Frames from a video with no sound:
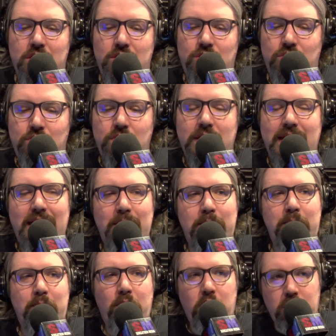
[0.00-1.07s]
you can
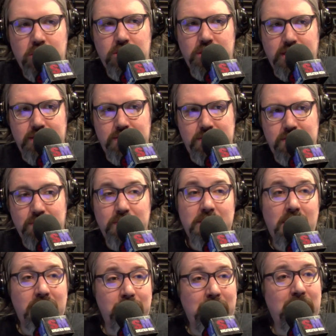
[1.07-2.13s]
purchase. We
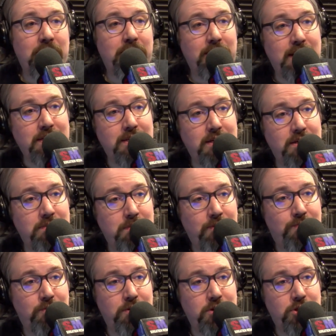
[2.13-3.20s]
talked about collecting
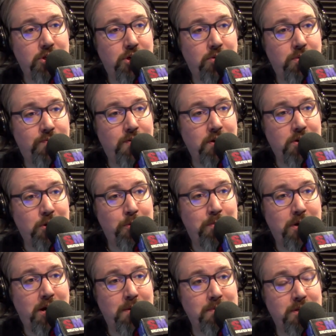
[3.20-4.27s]
before the show with Funko
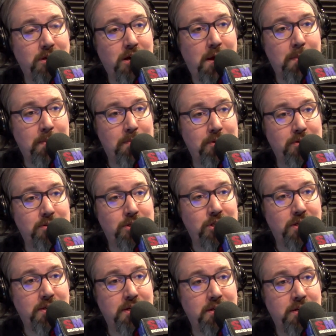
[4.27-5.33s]
Pops and comic books,
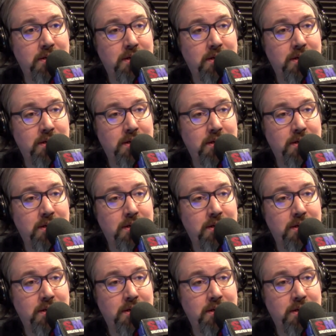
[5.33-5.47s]
Chilla.